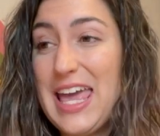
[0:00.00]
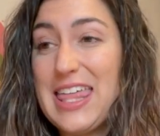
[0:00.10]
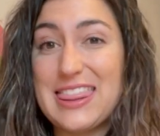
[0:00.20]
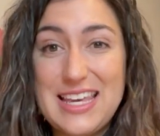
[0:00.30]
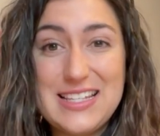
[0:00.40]

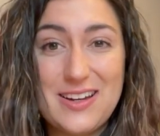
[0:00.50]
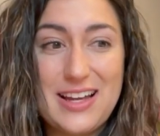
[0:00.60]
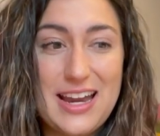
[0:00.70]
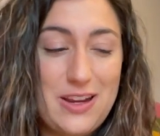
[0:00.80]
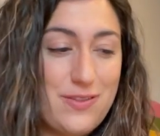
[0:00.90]
These are
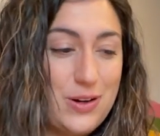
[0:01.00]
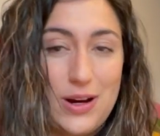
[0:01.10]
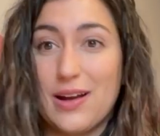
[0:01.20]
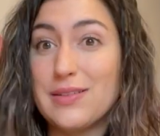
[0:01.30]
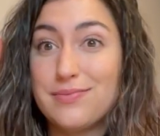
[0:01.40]
kind of
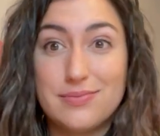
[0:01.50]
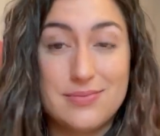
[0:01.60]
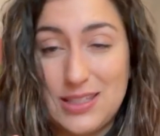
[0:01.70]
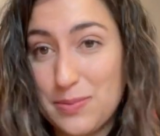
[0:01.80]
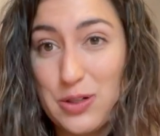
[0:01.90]
your
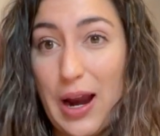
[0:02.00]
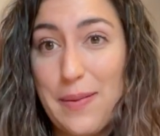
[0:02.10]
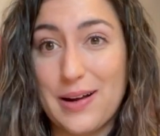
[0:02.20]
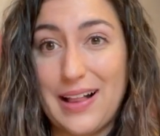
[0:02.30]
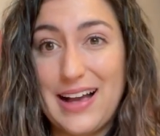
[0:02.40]

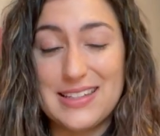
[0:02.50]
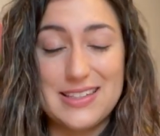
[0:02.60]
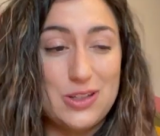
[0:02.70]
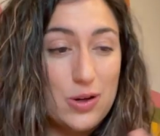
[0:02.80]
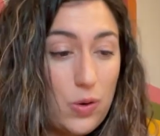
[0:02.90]
subscriber
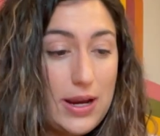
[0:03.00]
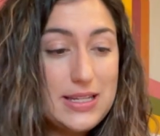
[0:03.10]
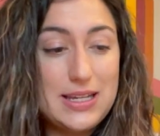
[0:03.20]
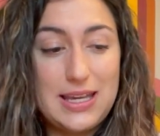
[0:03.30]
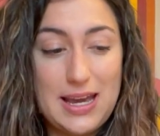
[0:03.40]
classes. You're going
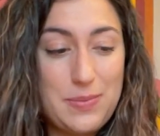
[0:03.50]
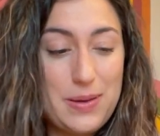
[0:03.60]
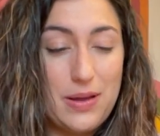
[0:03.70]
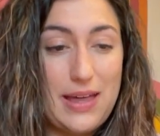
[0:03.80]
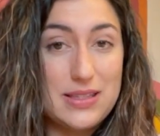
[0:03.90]
to get
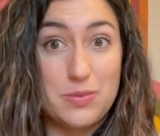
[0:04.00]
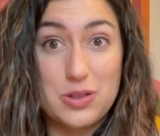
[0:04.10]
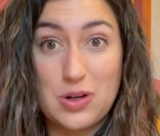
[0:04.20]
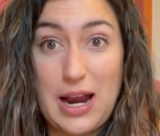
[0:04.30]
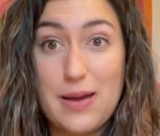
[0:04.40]
people that
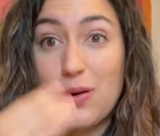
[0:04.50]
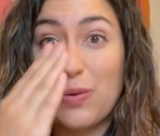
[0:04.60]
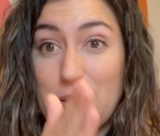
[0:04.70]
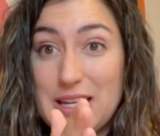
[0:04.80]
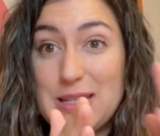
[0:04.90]
subscribe
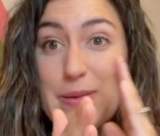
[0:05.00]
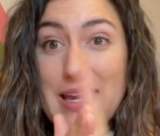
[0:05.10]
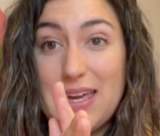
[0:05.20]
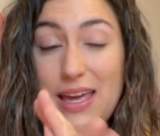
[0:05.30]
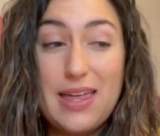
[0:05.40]
week to
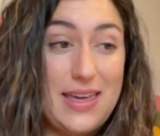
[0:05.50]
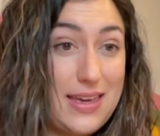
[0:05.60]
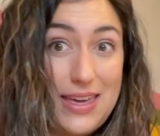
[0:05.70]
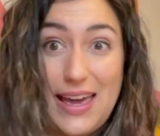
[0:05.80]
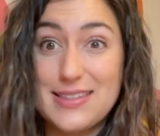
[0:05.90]
week. They
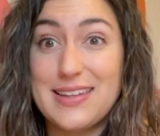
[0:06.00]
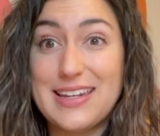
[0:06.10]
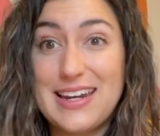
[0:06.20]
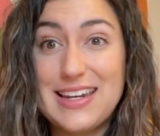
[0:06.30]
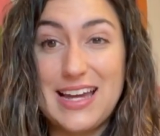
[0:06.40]
can cancel at
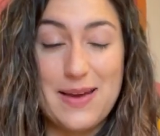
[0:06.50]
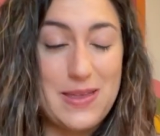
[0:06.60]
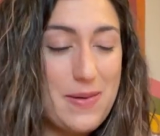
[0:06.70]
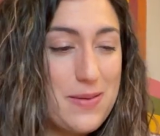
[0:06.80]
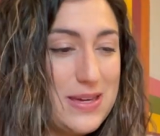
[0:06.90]
any time. They
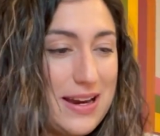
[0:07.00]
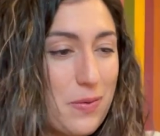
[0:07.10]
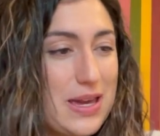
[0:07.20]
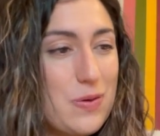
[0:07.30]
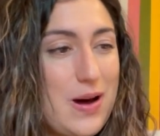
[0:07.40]
might be there
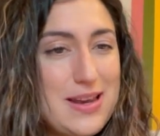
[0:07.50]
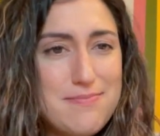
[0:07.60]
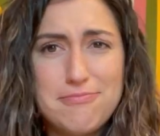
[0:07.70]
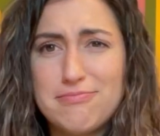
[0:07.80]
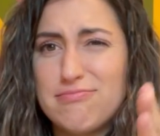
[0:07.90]
week one,
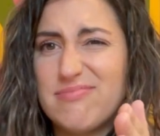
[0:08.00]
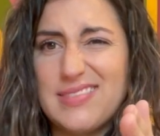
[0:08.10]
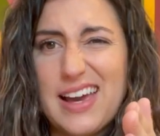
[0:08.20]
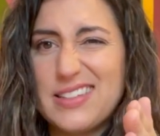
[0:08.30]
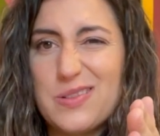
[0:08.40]

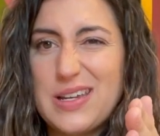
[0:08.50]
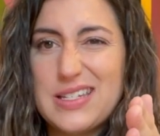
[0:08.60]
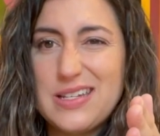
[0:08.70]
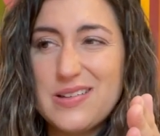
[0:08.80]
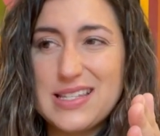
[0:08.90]
not do week
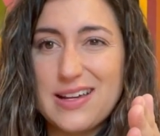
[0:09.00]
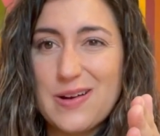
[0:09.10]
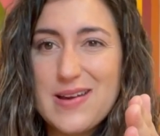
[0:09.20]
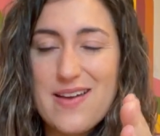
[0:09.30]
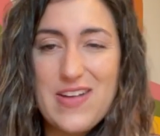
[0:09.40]
two because they're
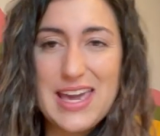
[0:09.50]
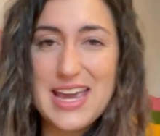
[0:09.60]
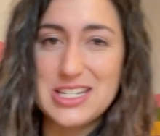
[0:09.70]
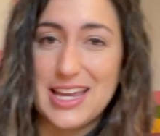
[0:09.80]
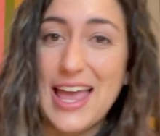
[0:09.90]
going on
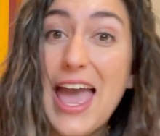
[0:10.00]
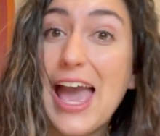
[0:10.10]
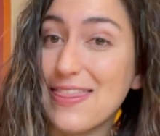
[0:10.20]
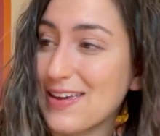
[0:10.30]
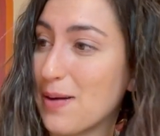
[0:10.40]
vacation,
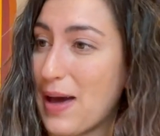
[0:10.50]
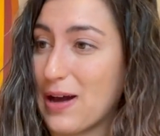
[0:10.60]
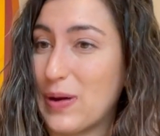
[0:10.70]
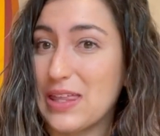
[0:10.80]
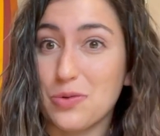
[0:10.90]
and then come back
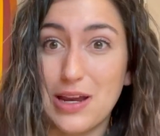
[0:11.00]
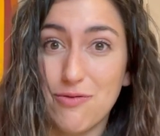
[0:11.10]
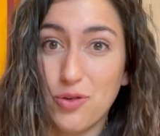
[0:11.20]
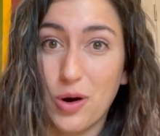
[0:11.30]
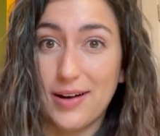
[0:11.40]
week three and
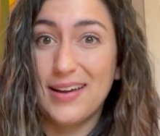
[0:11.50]
four.